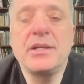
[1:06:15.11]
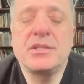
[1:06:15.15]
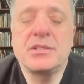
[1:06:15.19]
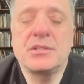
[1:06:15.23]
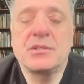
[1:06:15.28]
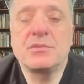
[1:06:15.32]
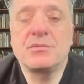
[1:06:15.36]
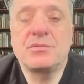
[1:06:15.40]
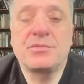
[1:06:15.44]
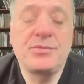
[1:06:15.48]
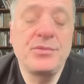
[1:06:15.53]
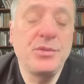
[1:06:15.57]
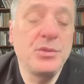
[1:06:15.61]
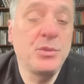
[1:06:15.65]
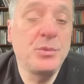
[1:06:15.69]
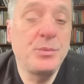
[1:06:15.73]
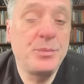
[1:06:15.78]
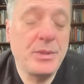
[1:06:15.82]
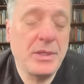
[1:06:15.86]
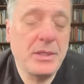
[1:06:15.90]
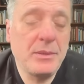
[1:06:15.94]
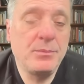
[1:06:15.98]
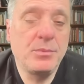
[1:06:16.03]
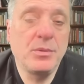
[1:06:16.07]
to fool
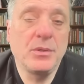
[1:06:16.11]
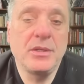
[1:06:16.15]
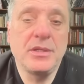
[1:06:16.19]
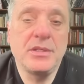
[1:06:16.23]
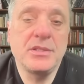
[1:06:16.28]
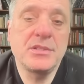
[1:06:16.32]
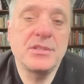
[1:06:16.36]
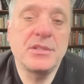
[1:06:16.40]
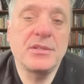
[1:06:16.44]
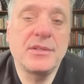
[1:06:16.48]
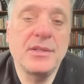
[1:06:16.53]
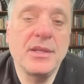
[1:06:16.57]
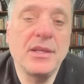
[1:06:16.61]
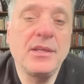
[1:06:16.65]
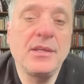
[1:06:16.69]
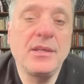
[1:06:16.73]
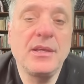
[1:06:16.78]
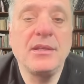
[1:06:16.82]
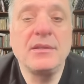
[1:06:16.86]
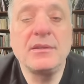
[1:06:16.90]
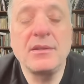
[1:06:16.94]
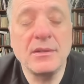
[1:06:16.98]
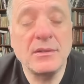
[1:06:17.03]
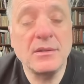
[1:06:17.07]
people into
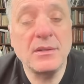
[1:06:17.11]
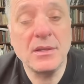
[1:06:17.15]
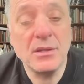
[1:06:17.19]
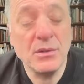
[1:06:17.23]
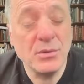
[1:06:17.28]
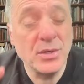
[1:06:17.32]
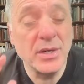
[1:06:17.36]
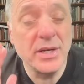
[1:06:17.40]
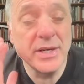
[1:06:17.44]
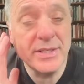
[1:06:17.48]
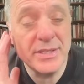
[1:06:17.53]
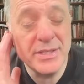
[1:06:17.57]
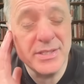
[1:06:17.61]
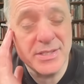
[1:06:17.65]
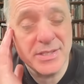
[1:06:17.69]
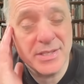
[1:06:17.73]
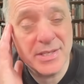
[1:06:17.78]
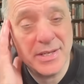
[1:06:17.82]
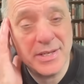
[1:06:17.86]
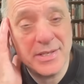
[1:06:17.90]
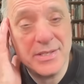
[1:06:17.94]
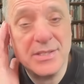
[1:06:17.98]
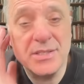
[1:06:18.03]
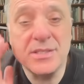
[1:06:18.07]
thinking that the United
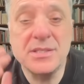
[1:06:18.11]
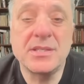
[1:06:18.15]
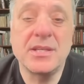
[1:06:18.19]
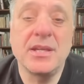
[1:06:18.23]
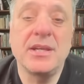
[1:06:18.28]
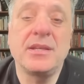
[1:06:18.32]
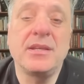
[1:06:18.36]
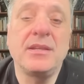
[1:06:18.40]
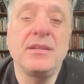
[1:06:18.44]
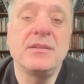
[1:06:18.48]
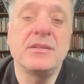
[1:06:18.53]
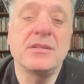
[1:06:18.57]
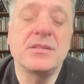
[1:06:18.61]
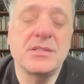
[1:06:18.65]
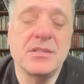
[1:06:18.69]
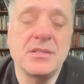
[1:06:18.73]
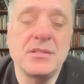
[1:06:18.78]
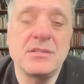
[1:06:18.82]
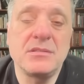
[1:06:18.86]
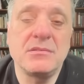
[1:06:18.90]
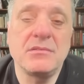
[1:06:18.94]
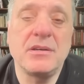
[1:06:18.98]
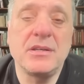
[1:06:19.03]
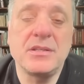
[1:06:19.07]
States is taking the
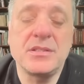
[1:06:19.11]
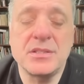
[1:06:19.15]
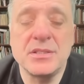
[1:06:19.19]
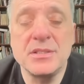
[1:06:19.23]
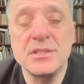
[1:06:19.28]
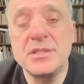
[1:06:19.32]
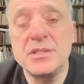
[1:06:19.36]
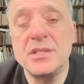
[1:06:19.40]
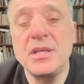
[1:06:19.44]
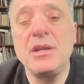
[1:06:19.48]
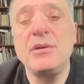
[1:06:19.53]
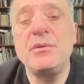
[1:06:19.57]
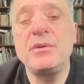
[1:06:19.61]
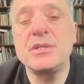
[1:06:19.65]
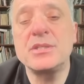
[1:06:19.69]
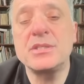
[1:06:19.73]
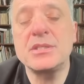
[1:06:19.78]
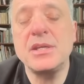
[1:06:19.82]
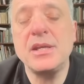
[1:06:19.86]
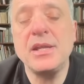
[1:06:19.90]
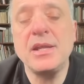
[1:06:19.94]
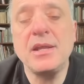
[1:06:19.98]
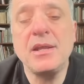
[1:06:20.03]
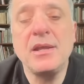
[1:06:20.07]
situation
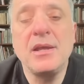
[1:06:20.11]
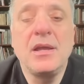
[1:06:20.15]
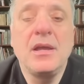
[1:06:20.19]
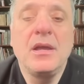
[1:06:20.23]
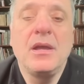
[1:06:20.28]
seriously